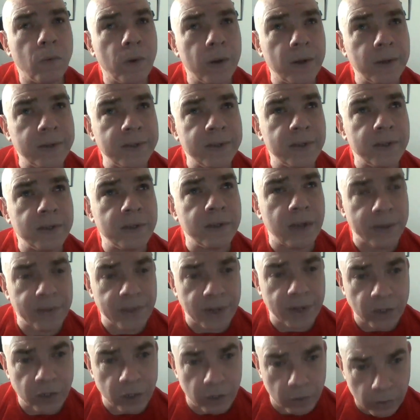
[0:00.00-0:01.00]
was
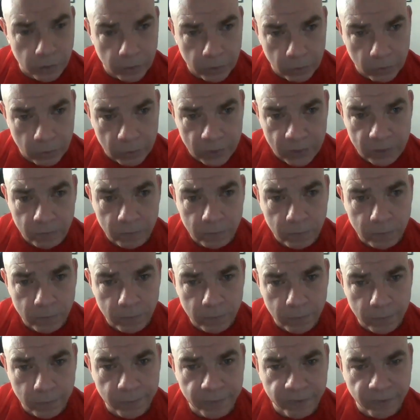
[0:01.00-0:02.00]
Nothing to Lose
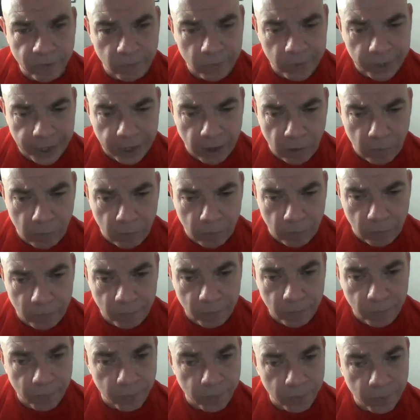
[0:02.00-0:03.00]
from the album.
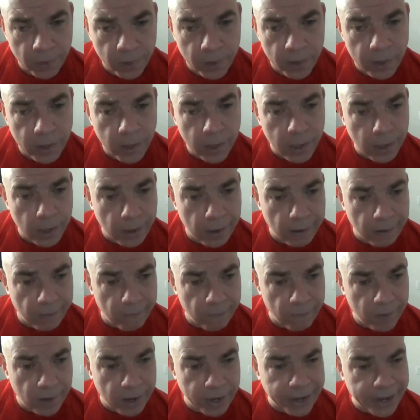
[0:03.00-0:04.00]

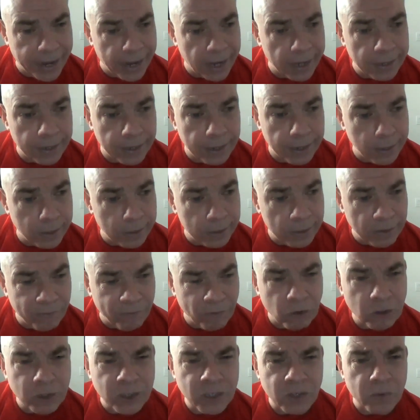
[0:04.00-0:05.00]
Again, the
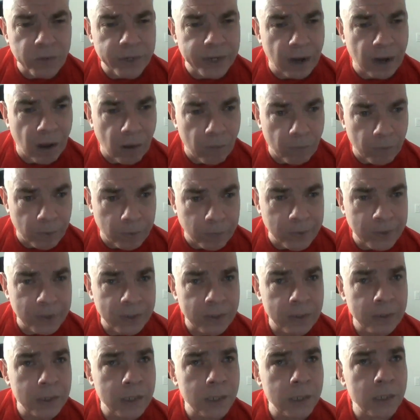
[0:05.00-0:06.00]
first three albums
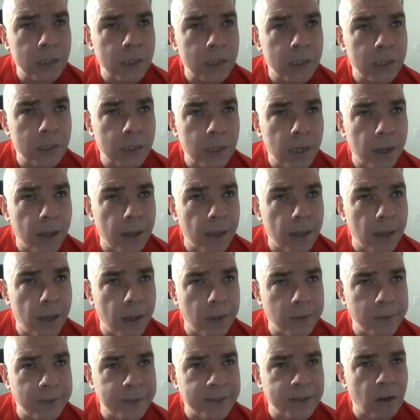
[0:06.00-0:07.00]

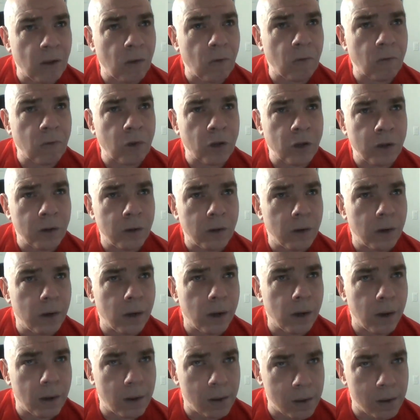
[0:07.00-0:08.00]
sold
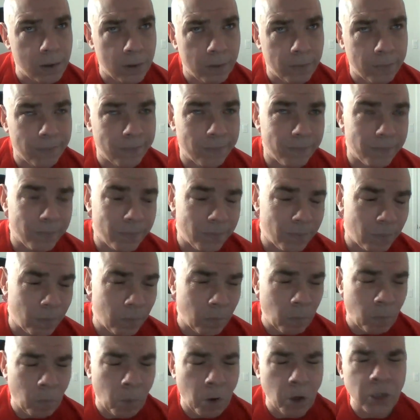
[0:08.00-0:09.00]

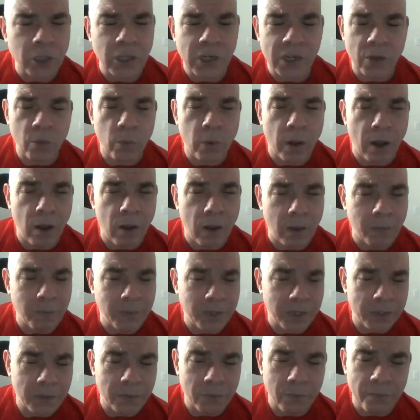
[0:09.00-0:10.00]
marginally well. I
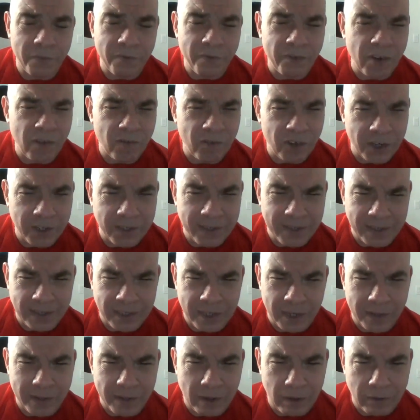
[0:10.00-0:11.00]
mean, 50,
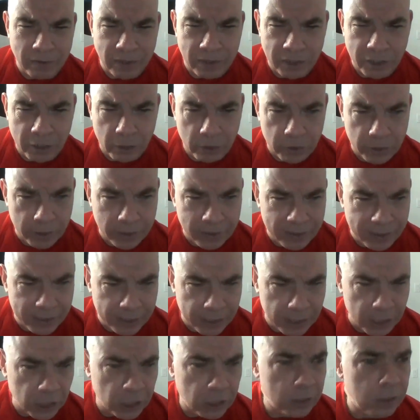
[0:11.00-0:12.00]
60,000 units
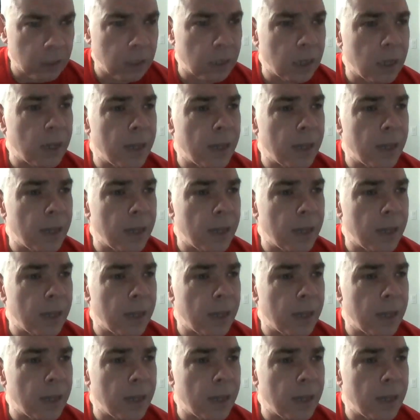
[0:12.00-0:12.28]
each.